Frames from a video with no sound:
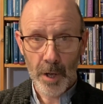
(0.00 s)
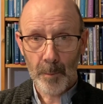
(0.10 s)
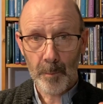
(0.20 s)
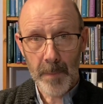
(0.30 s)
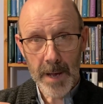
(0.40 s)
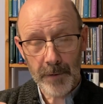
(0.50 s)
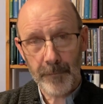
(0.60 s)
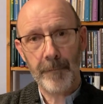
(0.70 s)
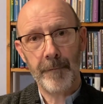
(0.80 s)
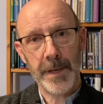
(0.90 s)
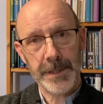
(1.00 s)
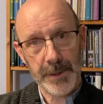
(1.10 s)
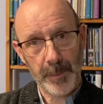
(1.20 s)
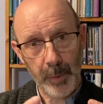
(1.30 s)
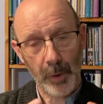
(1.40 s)
made
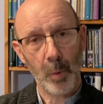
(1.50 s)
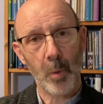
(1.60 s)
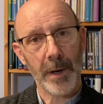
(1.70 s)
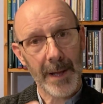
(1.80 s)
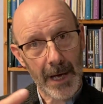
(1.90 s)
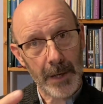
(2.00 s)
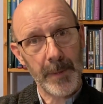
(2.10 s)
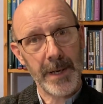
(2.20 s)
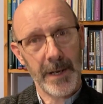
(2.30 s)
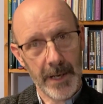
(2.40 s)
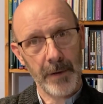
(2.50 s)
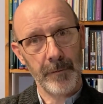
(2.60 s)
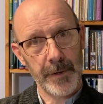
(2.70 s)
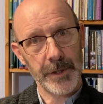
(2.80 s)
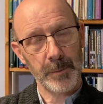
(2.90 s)
visible what had been
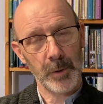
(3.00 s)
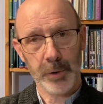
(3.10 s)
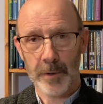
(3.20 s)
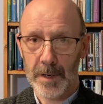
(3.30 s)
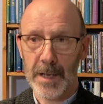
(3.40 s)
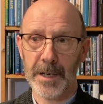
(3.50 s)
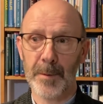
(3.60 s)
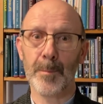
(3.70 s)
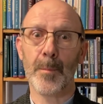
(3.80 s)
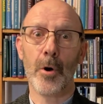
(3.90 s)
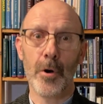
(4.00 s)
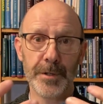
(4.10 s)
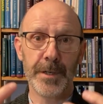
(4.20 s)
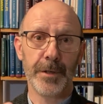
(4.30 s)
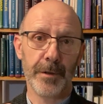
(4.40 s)
invisible. So, if you like, it
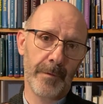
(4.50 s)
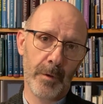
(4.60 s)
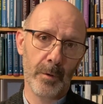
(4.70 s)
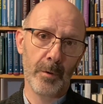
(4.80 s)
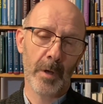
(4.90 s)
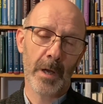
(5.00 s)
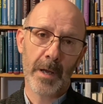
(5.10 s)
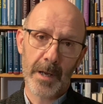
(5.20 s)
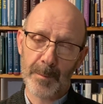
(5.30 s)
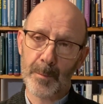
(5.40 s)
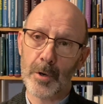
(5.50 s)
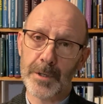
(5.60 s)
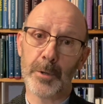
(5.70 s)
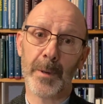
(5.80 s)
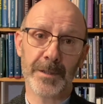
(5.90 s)
emerged into view, it emerged
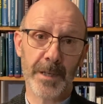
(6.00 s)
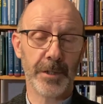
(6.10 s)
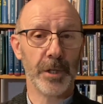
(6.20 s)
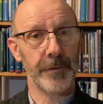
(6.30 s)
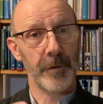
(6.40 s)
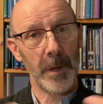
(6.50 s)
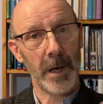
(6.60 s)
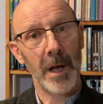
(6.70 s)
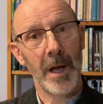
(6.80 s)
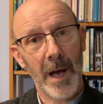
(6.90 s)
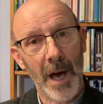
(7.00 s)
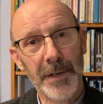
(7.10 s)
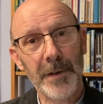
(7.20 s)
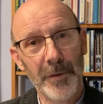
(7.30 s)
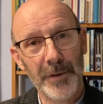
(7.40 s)
into existence from a, a
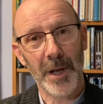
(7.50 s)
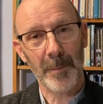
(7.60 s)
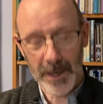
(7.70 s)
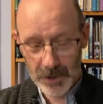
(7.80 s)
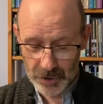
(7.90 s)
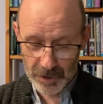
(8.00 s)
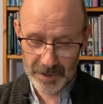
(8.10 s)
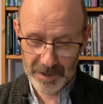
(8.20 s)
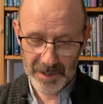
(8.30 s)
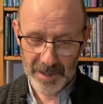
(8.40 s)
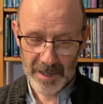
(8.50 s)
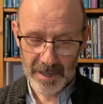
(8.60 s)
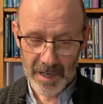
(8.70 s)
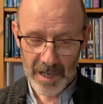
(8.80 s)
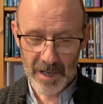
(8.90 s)
different dimension
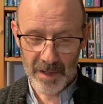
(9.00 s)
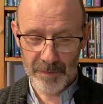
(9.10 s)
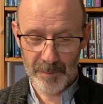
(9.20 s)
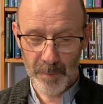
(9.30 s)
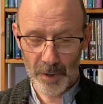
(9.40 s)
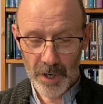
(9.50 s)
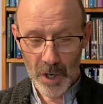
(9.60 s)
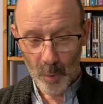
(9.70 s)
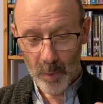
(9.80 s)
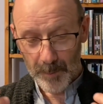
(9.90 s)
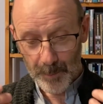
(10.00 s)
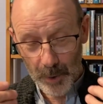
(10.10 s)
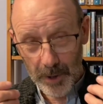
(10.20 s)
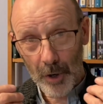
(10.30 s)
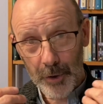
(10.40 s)
uh, but we're
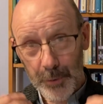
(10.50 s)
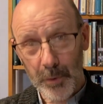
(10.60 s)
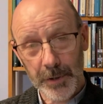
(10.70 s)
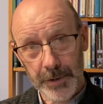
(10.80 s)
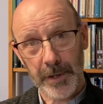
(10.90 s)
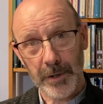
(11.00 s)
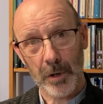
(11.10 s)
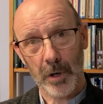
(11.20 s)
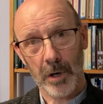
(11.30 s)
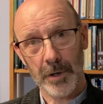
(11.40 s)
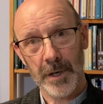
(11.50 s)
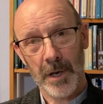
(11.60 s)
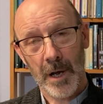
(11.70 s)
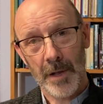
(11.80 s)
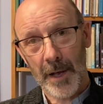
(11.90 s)
putting our trust in God
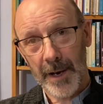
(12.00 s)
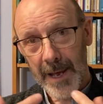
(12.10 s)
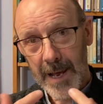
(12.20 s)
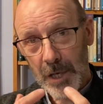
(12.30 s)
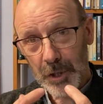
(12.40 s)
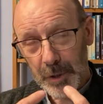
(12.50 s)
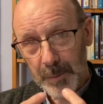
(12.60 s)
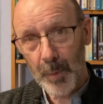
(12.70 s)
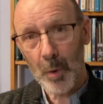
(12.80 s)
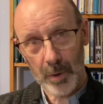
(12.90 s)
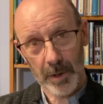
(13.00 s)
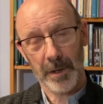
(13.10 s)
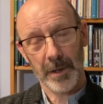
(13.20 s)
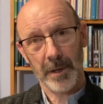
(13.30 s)
that He spoke